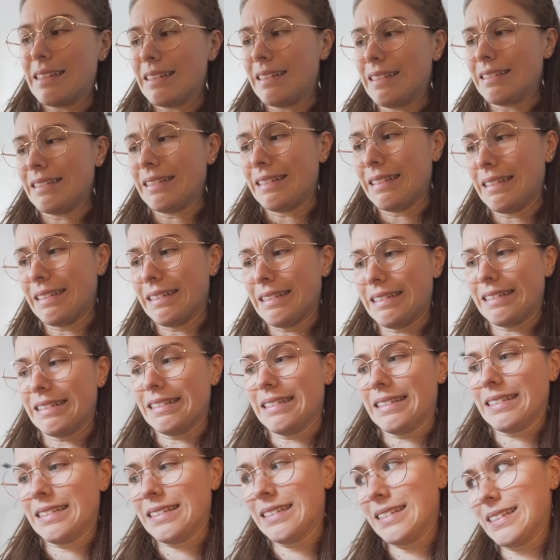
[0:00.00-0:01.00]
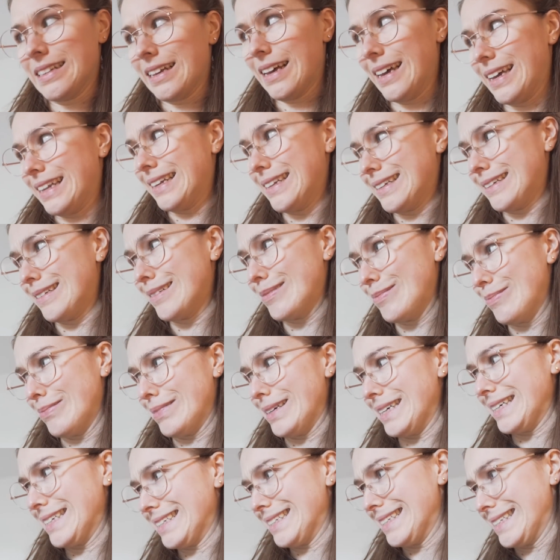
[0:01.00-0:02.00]
Ah, I didn't
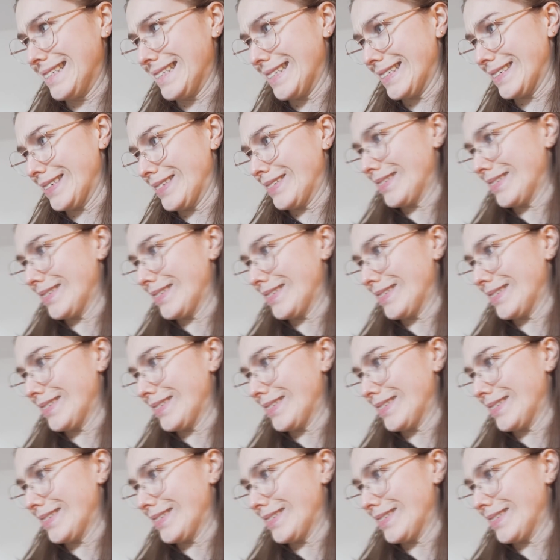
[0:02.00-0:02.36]
She's mean to.